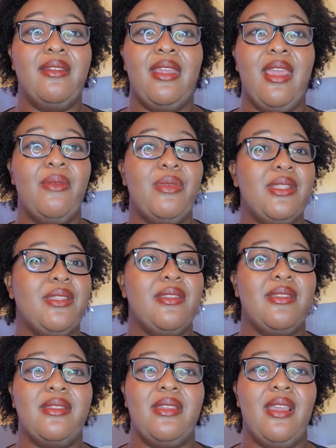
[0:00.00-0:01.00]

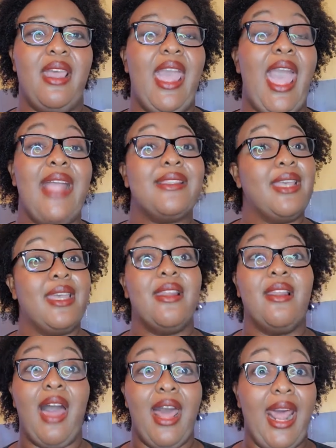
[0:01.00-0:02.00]
it had taken a
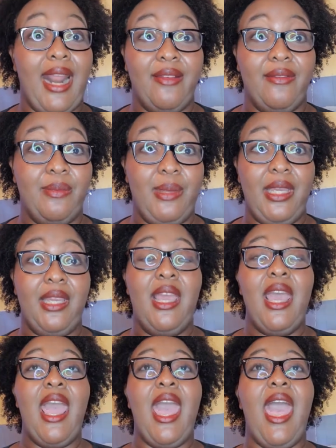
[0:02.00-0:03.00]
lot out of me.
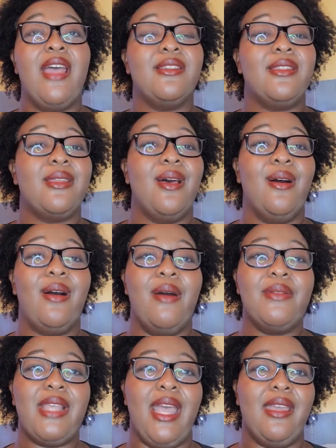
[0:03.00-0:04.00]
And so I
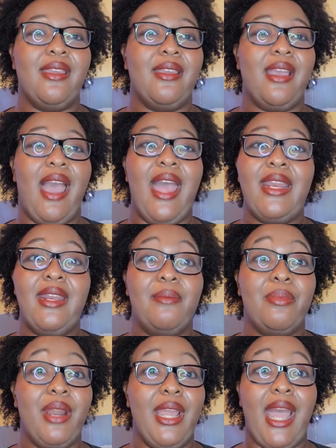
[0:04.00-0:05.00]
was like, I need a
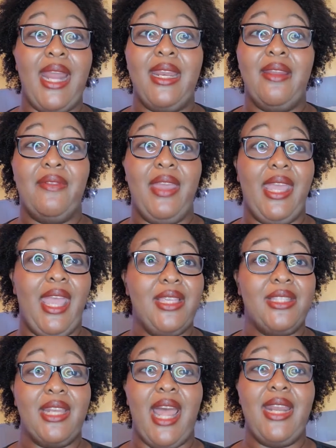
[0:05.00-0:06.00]
break. I need a
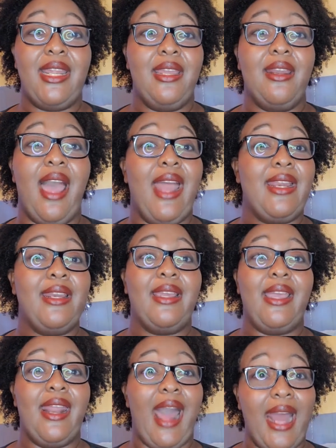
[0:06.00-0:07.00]
vacation. I need to
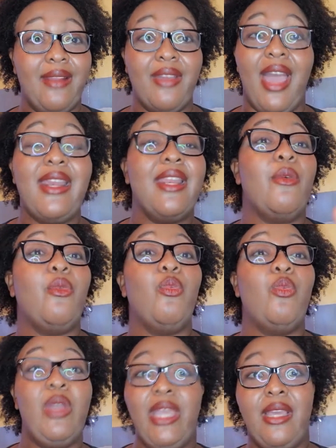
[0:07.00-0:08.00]
get out of it. I need a
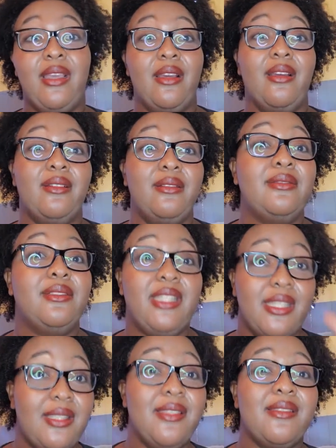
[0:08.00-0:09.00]
week
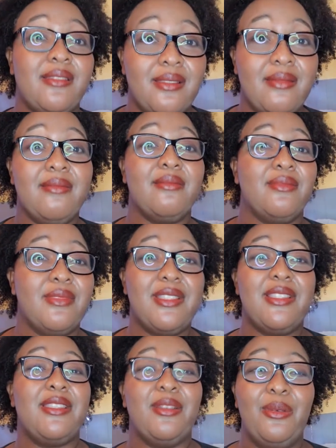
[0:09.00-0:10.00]
just
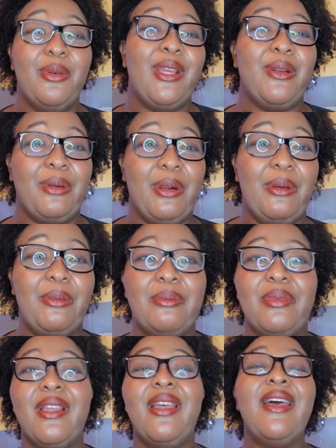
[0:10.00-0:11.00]
to regroup.
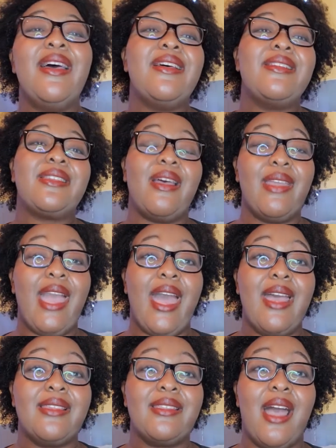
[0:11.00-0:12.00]
So
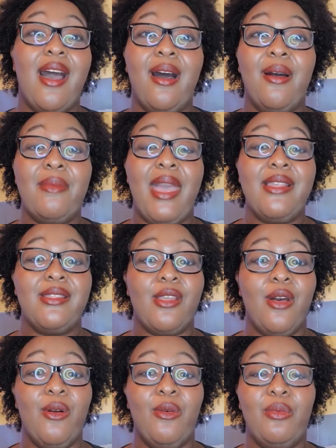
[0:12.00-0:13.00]
yes, and
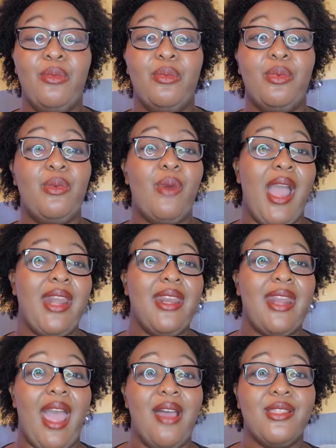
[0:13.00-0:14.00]
so we winded
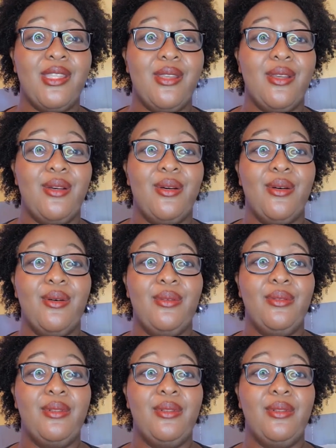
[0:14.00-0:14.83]
down to